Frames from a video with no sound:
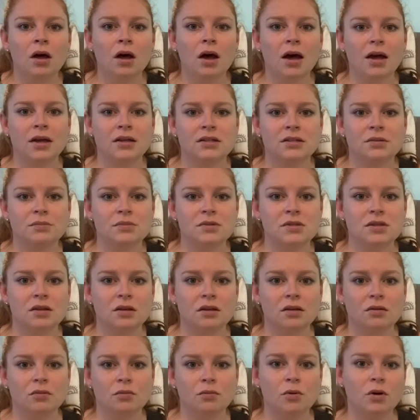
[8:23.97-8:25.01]
items
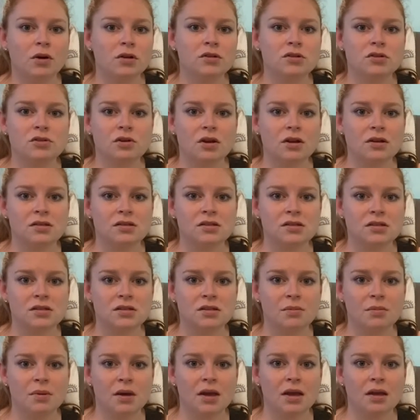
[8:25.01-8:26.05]
that weren't stressed
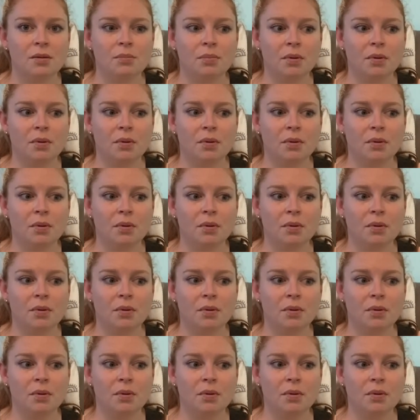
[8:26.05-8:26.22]
to me,